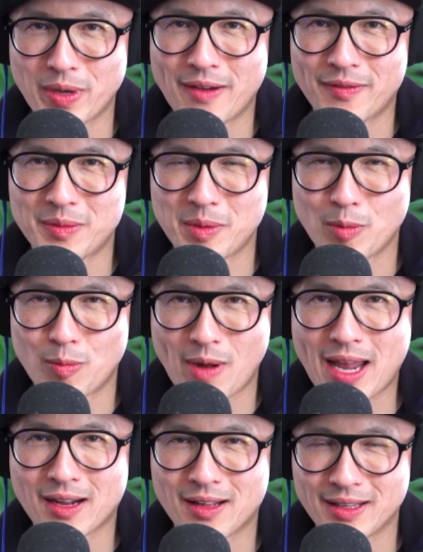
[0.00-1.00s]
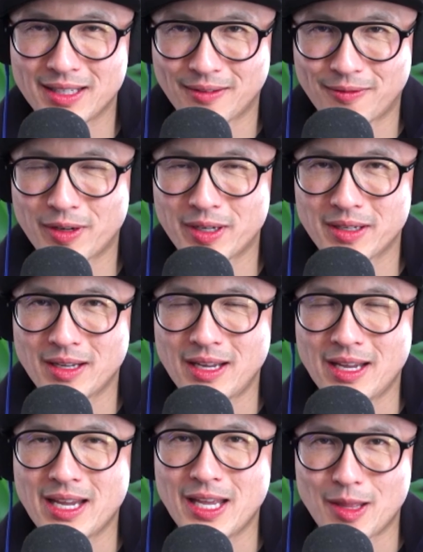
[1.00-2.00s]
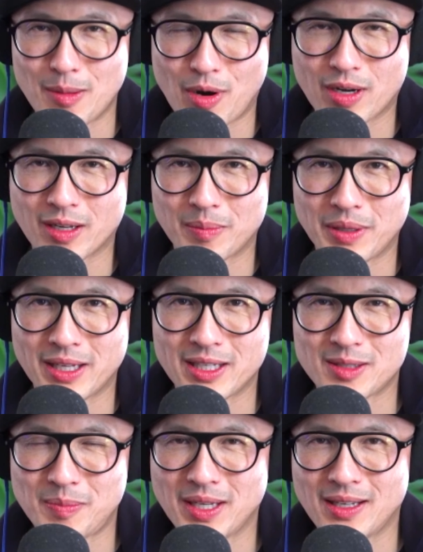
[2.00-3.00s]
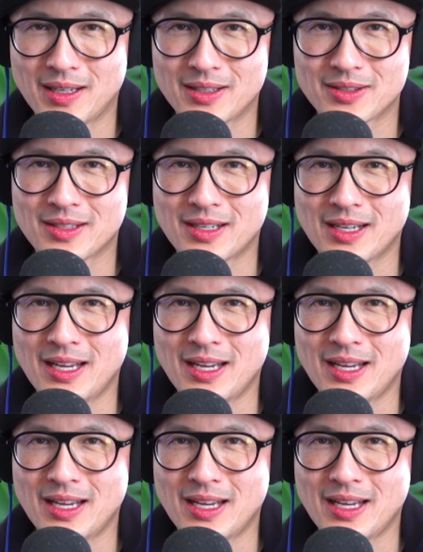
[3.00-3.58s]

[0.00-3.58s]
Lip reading: We have to be radically different in the marketplace because